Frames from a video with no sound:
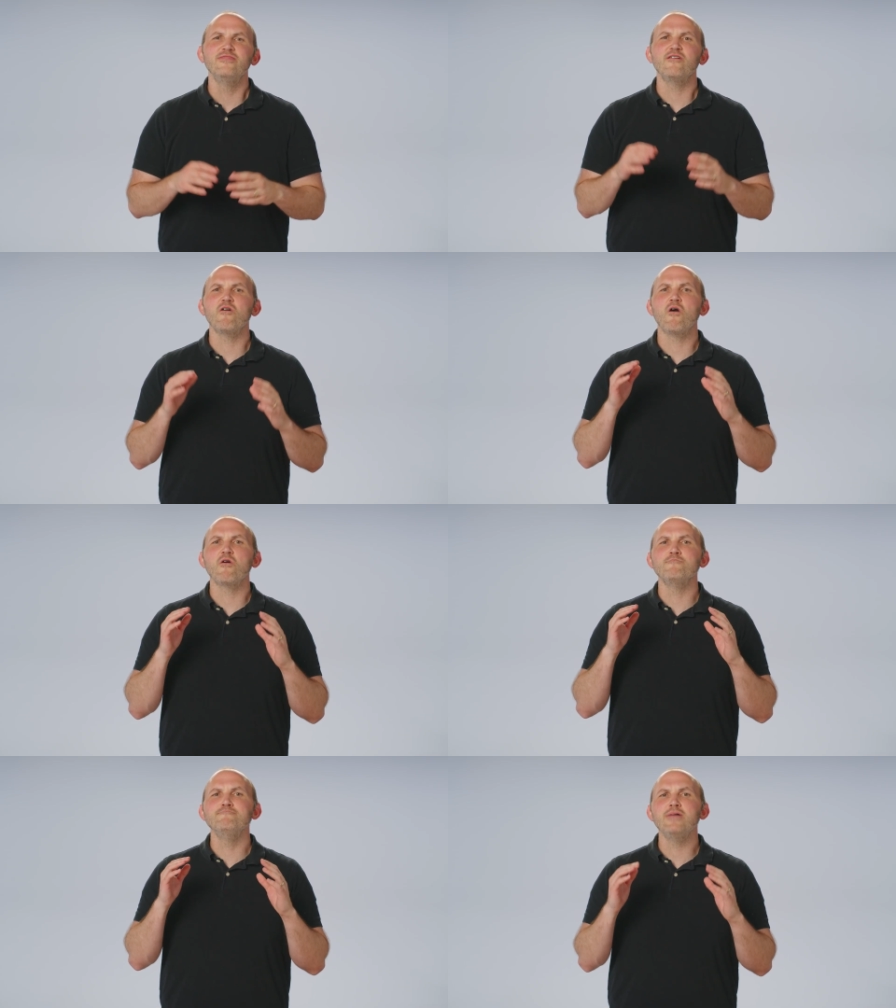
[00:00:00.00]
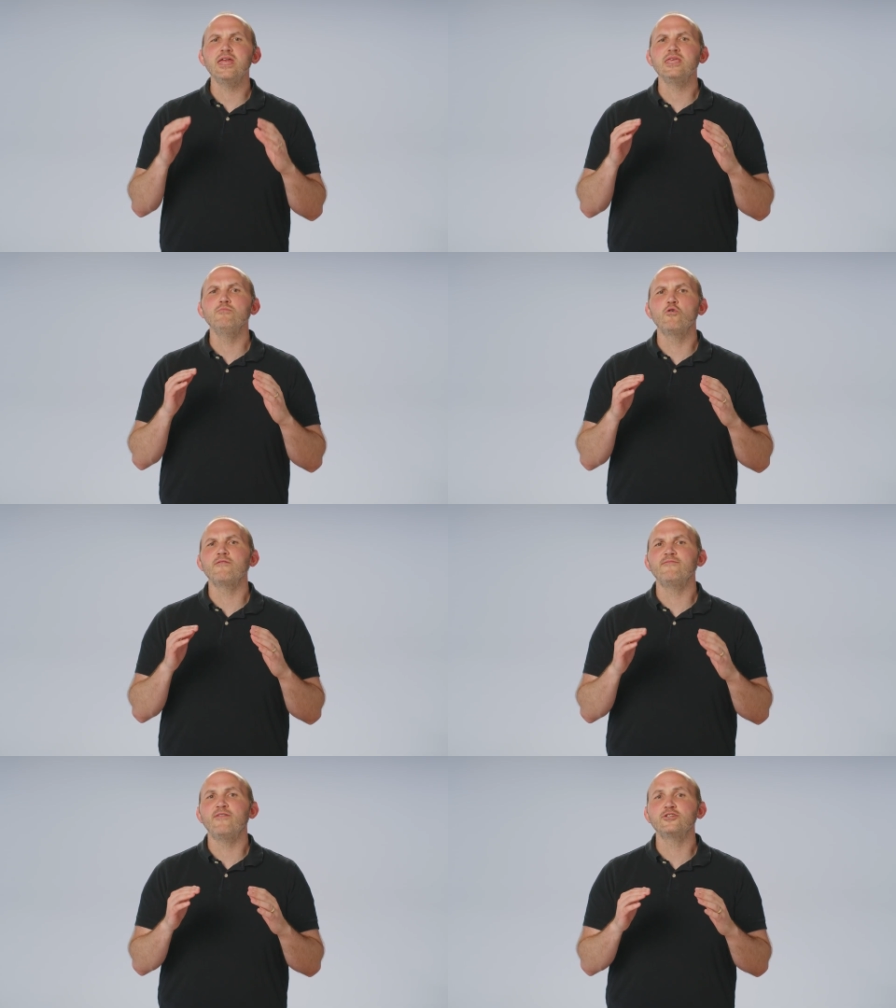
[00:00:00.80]
there are many
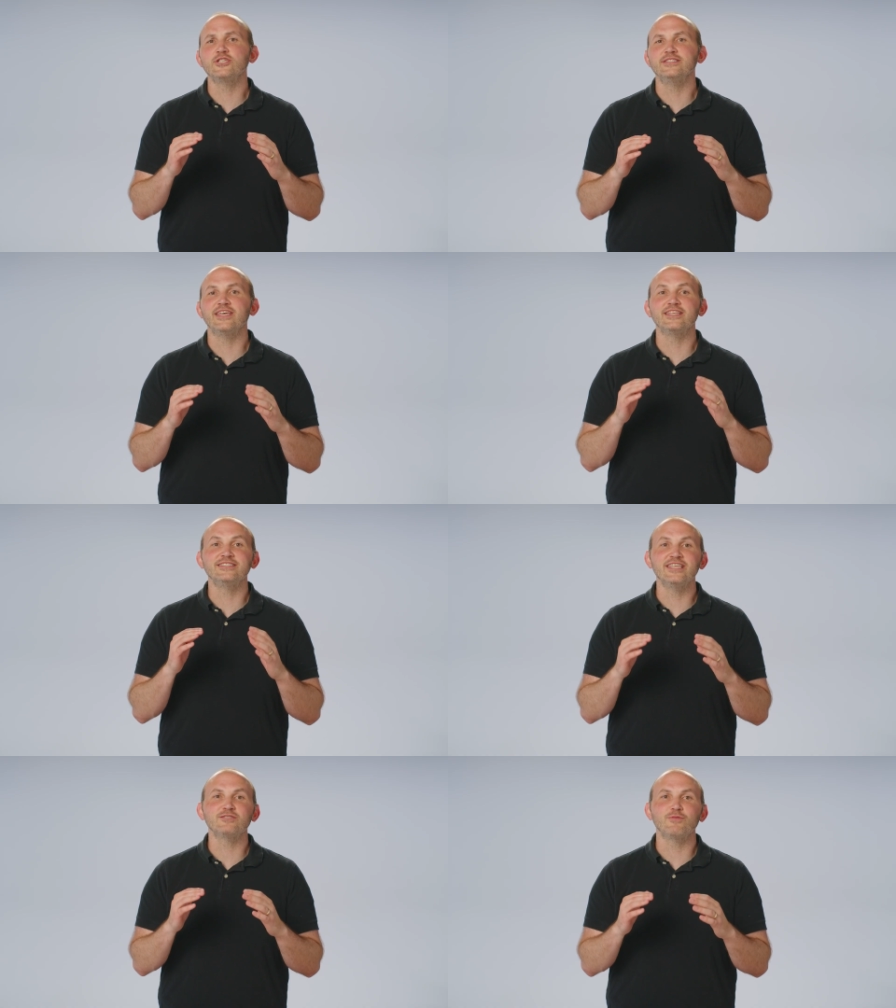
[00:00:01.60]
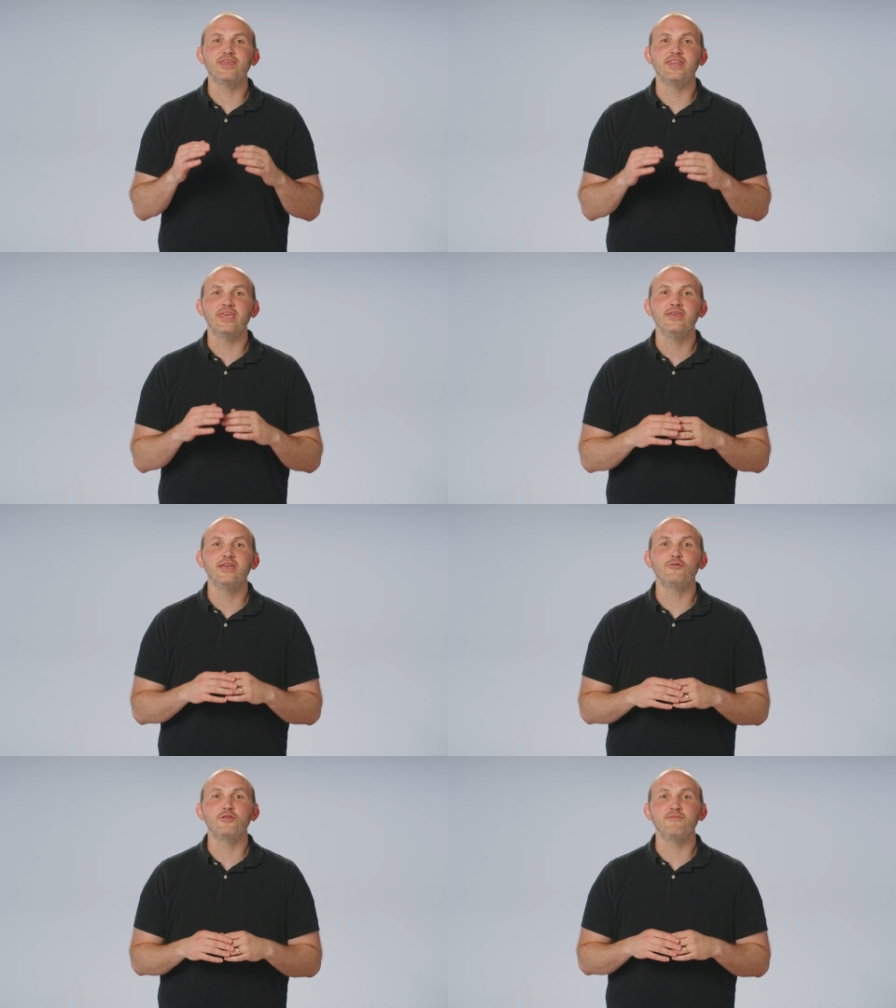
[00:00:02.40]
more functions that exist within it,
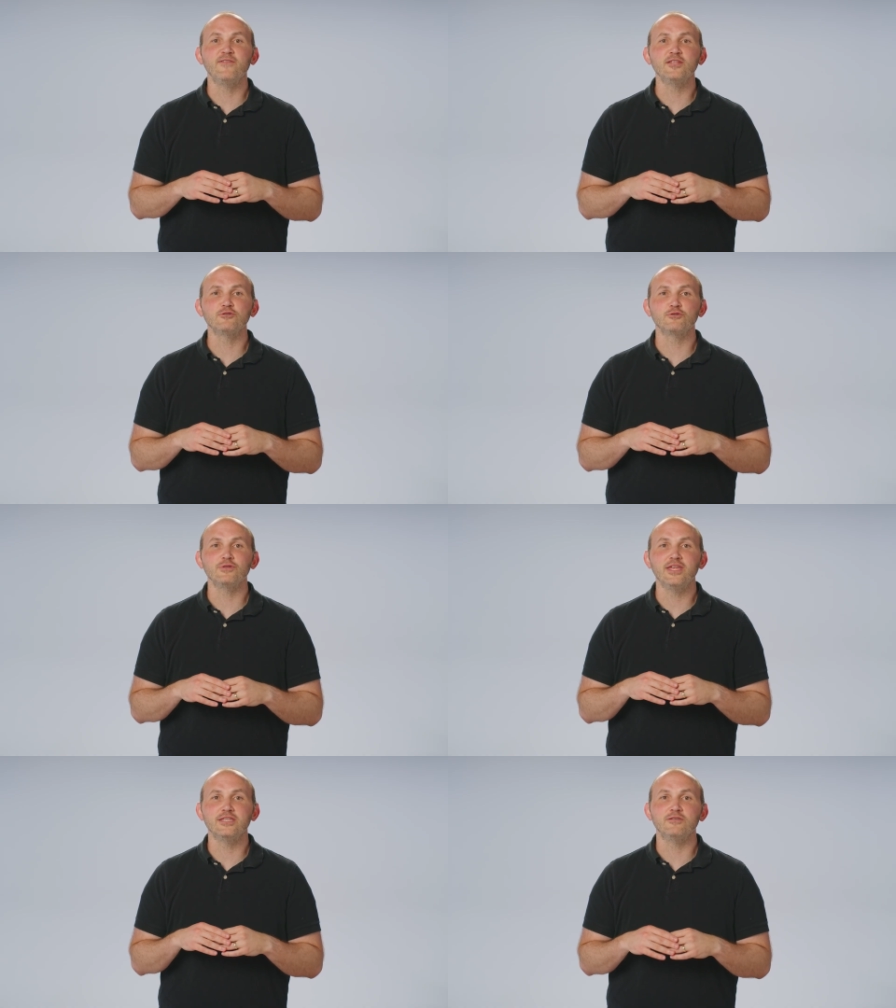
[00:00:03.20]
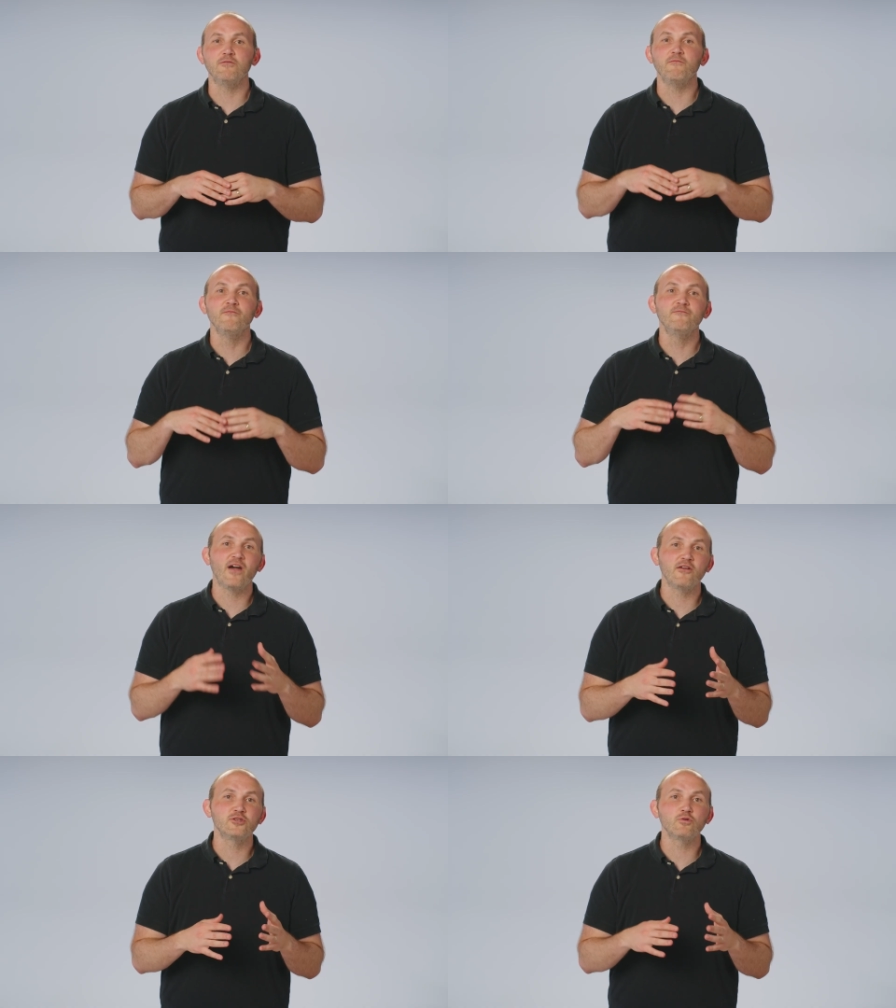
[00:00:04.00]
including features related to
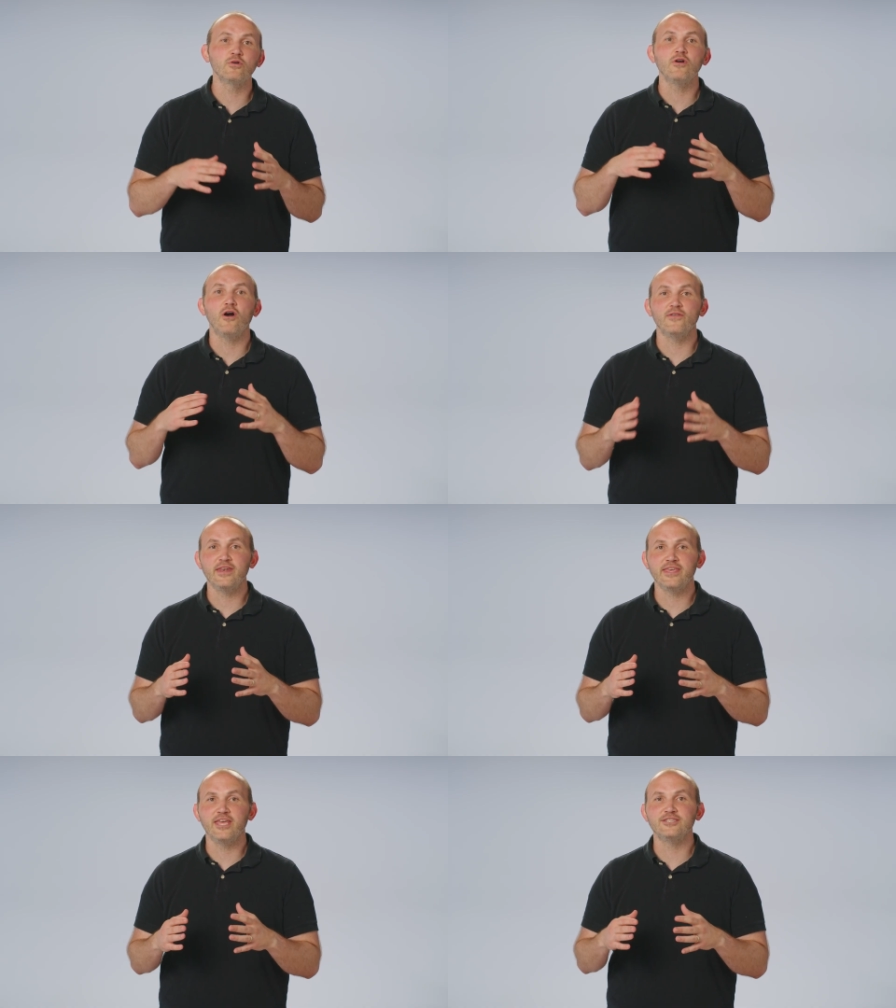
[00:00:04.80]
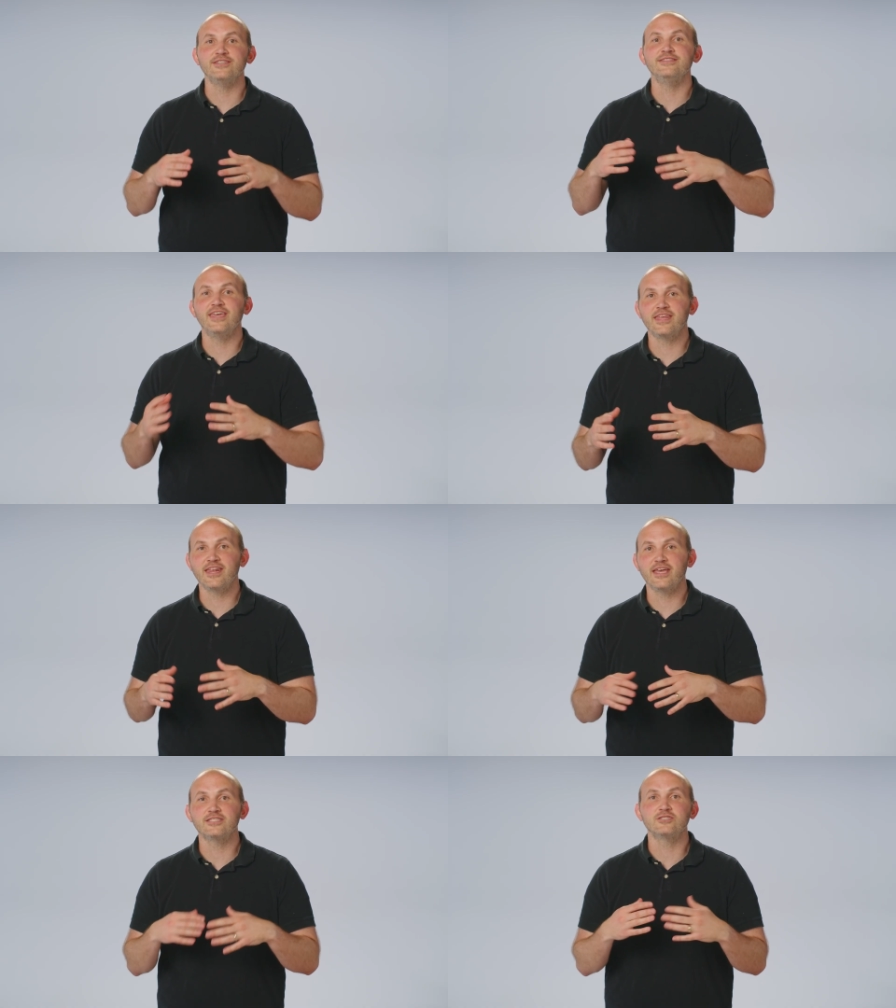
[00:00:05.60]
Firestore, authentication, Data
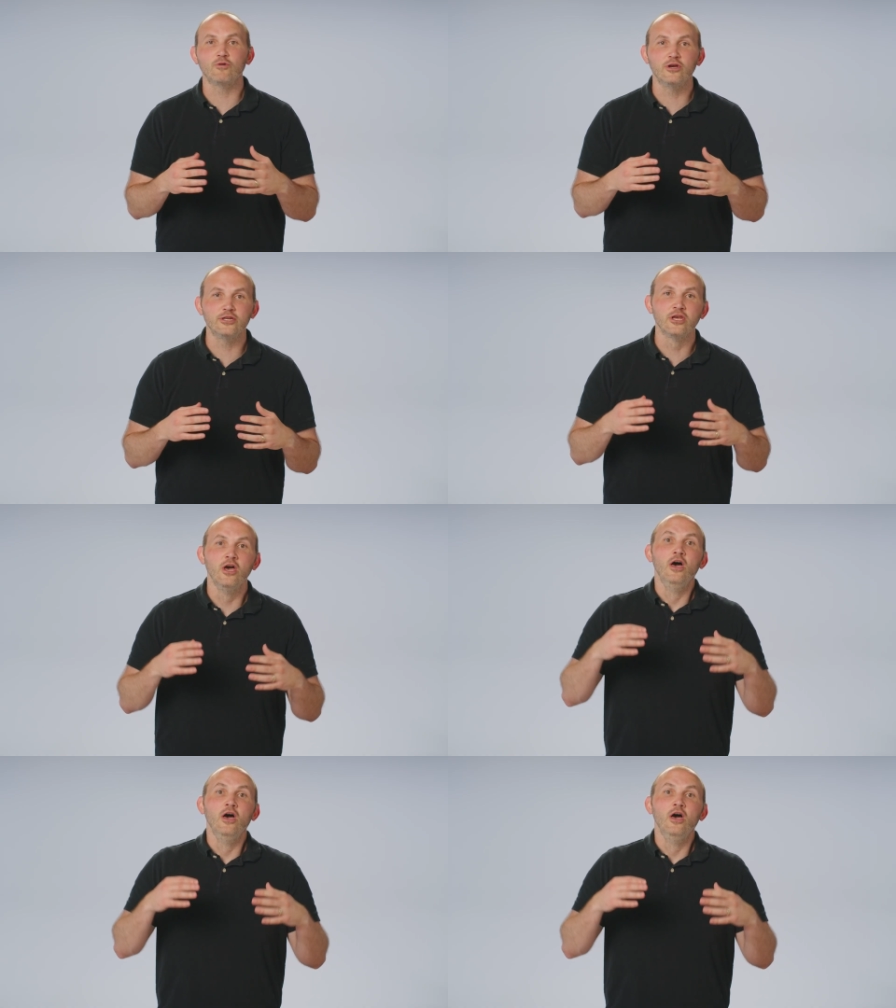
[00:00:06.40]
Connect, storage,